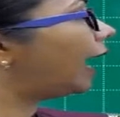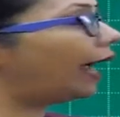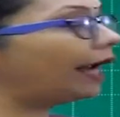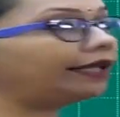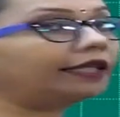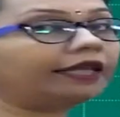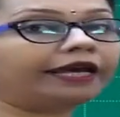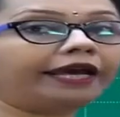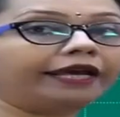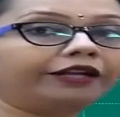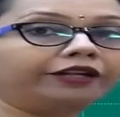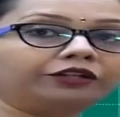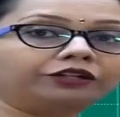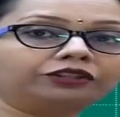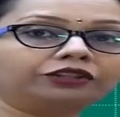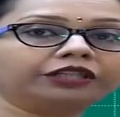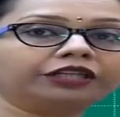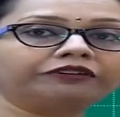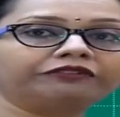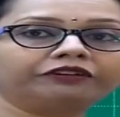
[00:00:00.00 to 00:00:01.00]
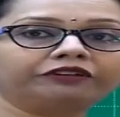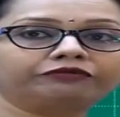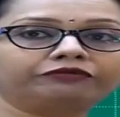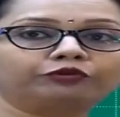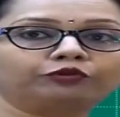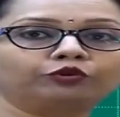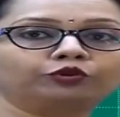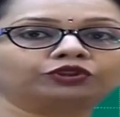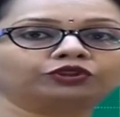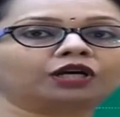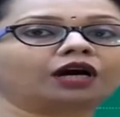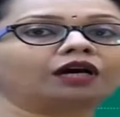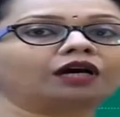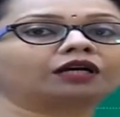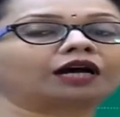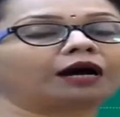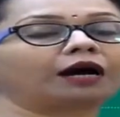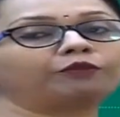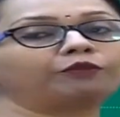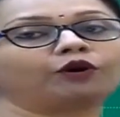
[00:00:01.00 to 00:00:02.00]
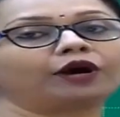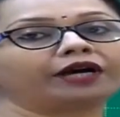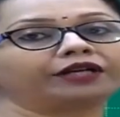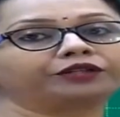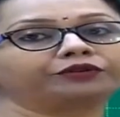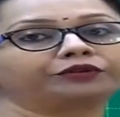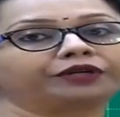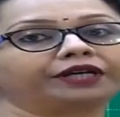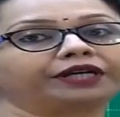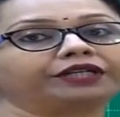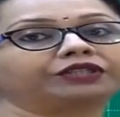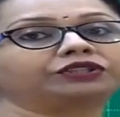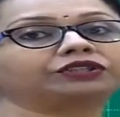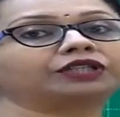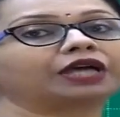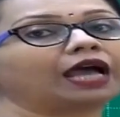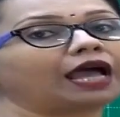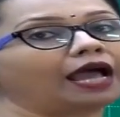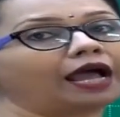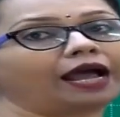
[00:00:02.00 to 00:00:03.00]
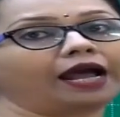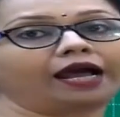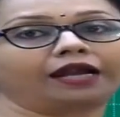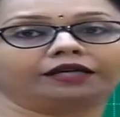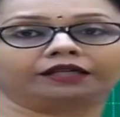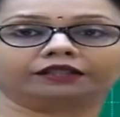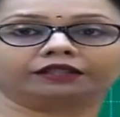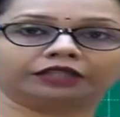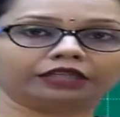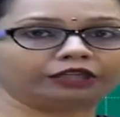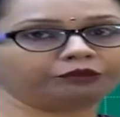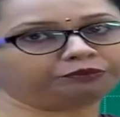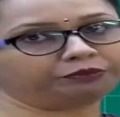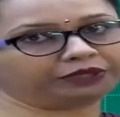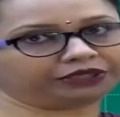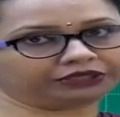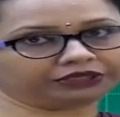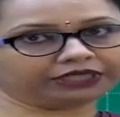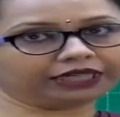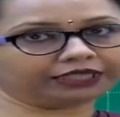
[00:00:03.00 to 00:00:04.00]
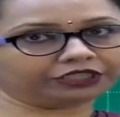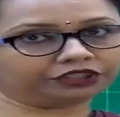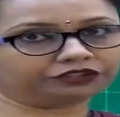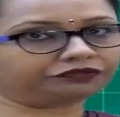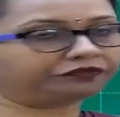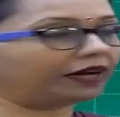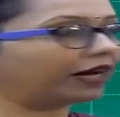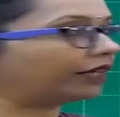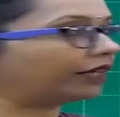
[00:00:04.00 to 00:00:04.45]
and the energy giving foods are carbohydrates and the lipids, that is